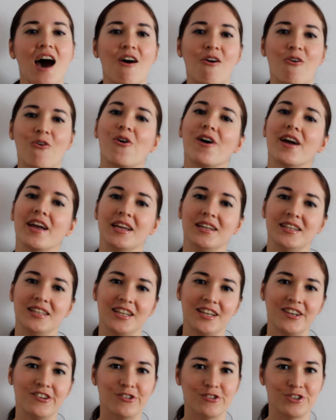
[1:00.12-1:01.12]
or
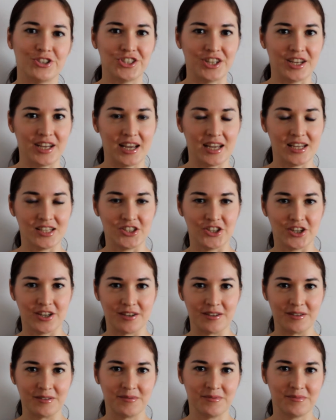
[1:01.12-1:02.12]
any negotiation.
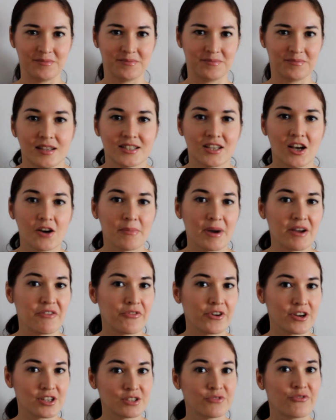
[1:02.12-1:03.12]
So my
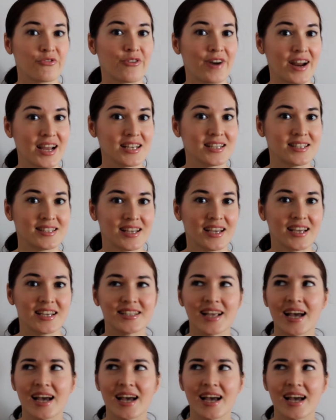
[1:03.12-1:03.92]
first phrase is